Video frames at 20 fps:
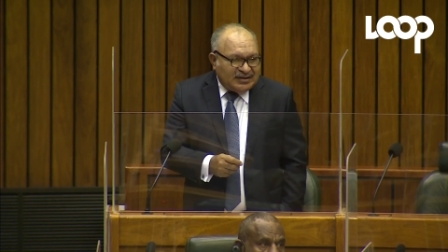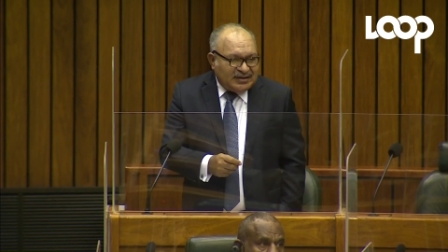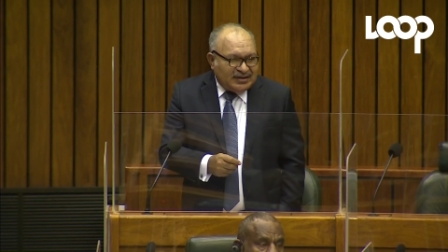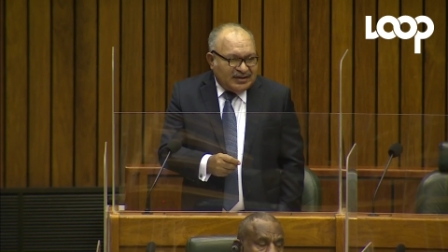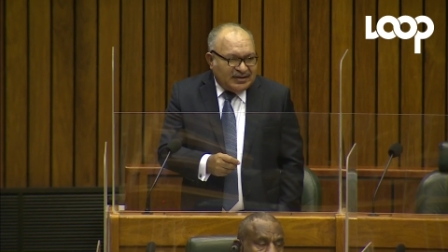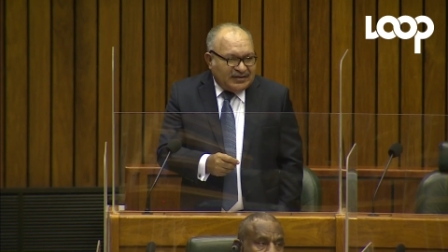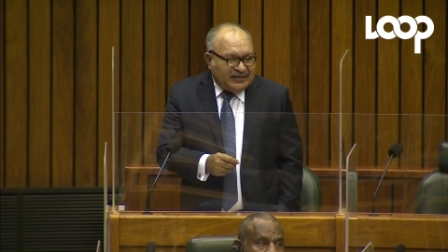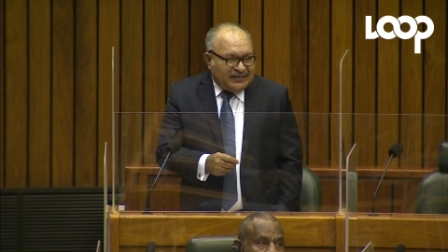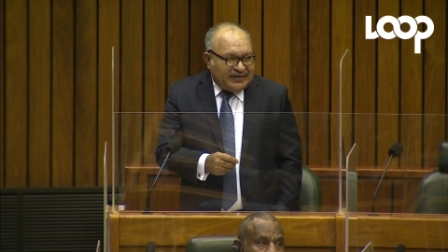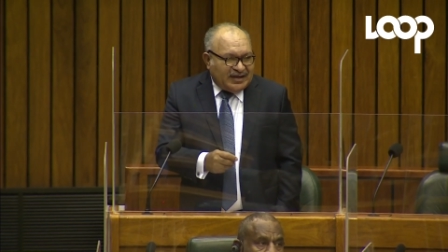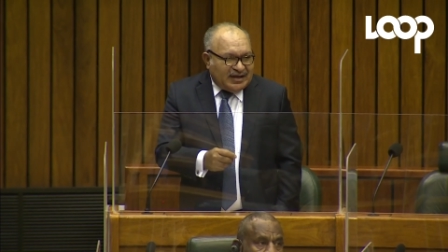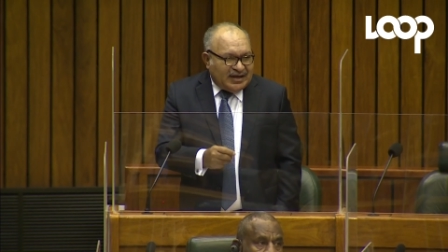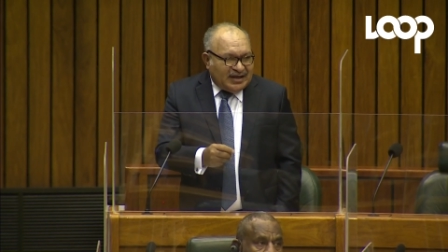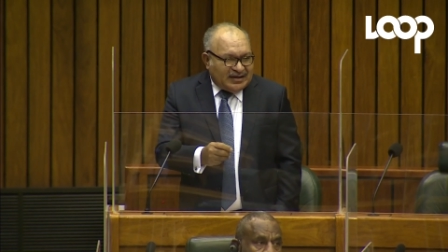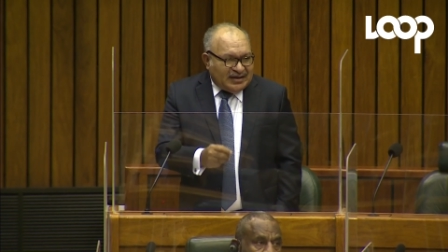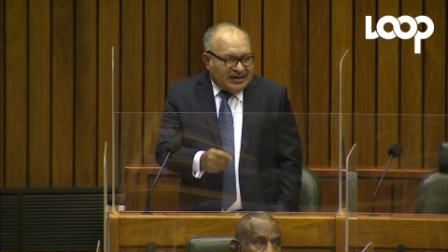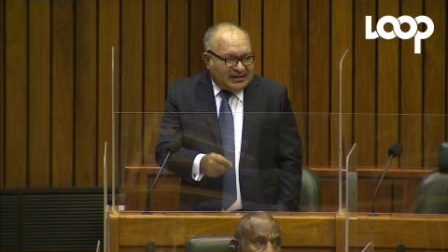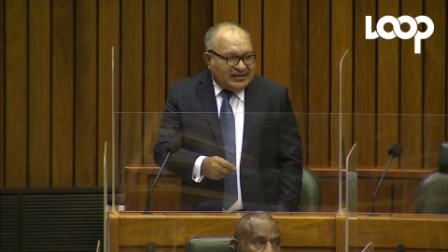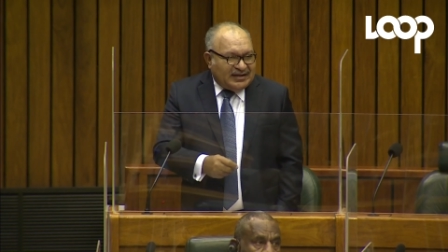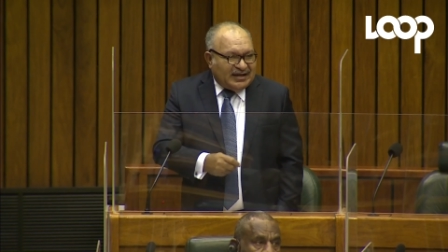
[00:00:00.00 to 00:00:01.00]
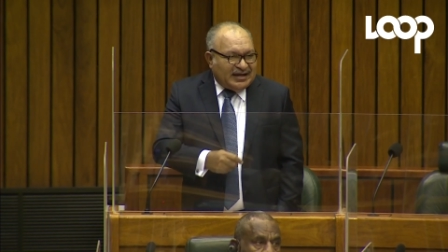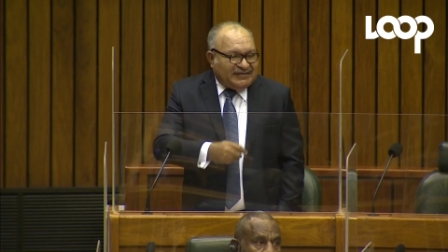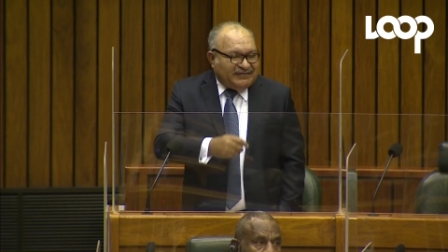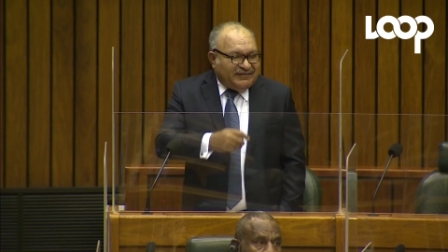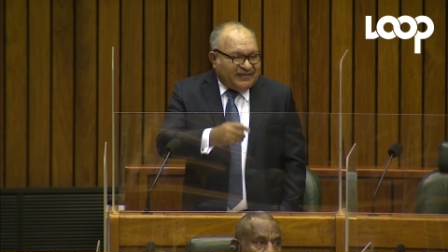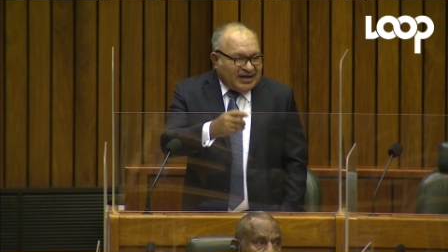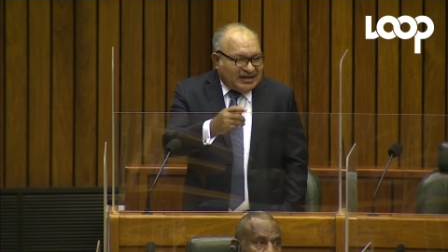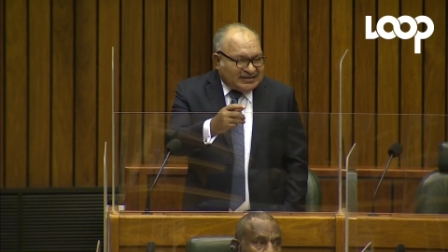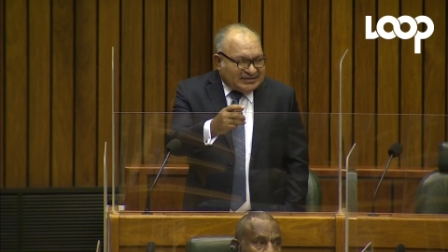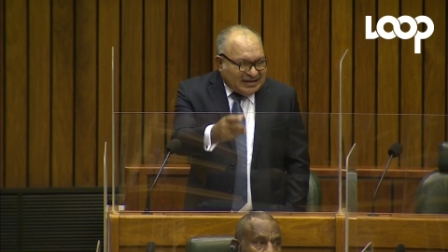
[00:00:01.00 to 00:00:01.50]
They are the
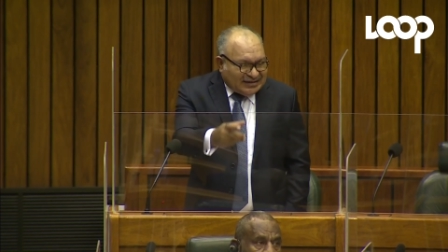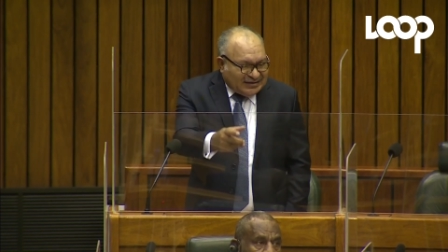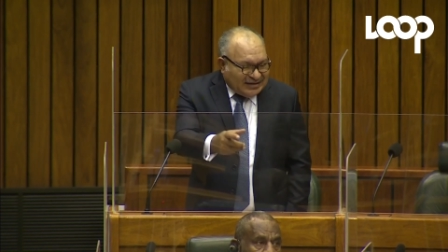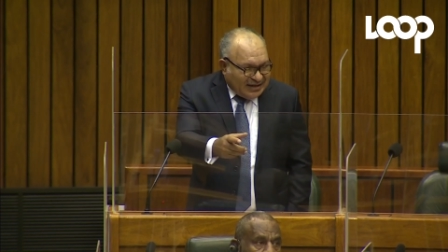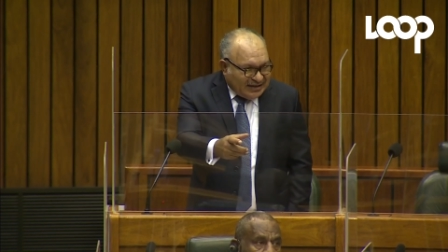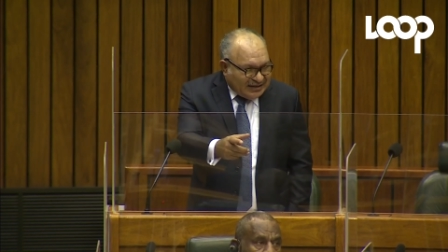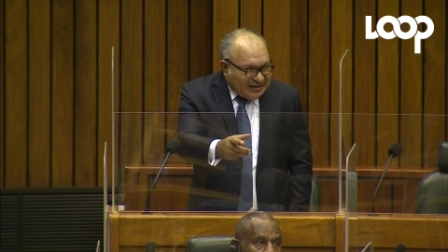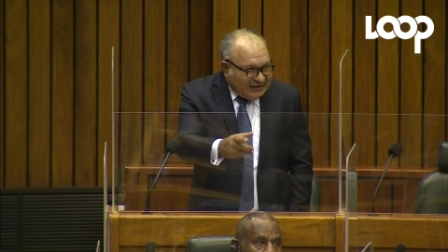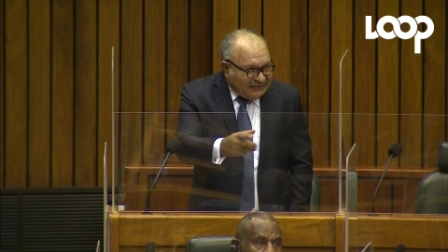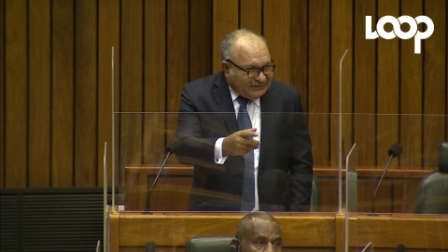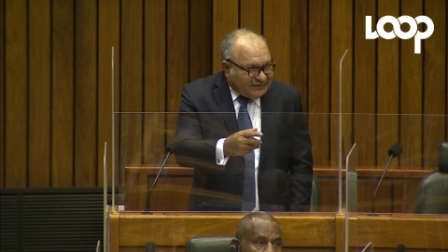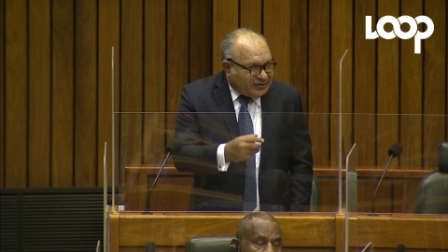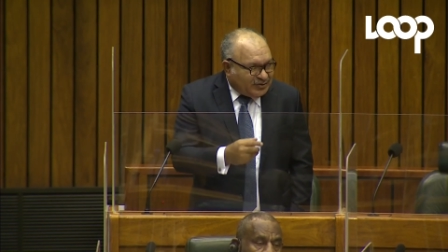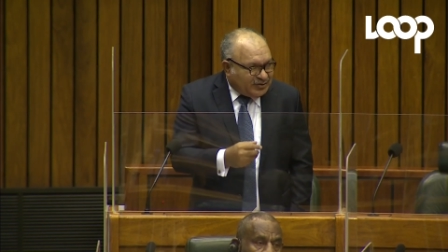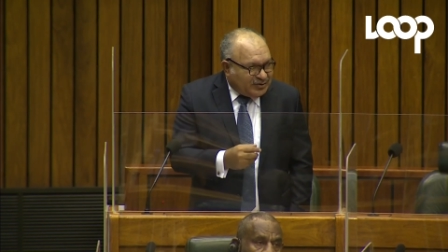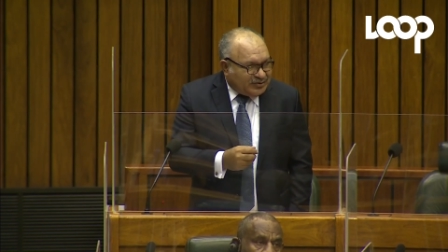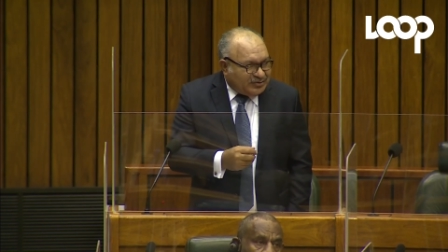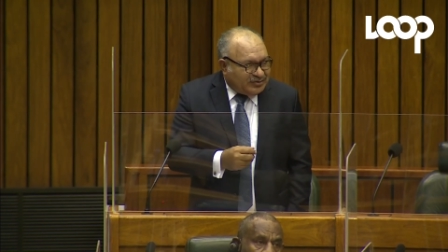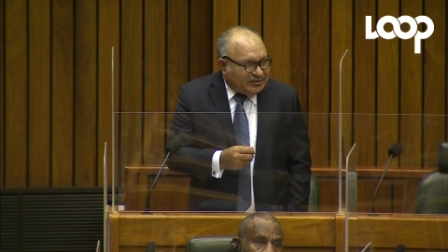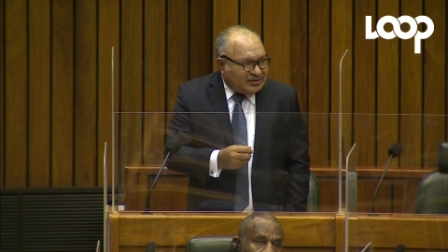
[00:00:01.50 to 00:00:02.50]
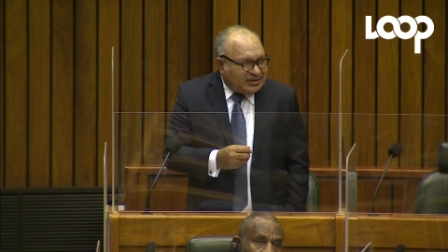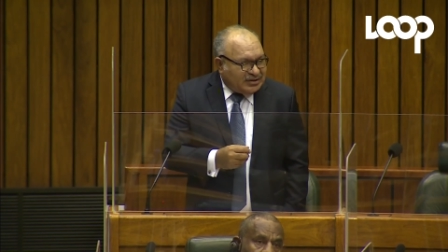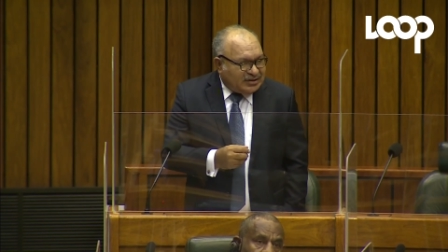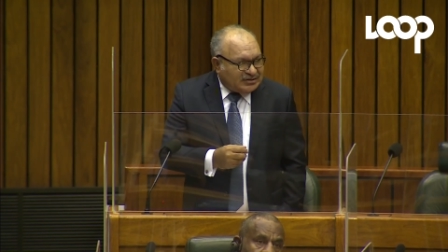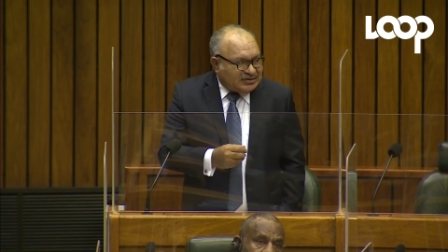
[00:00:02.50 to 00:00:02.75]
advice that they give to you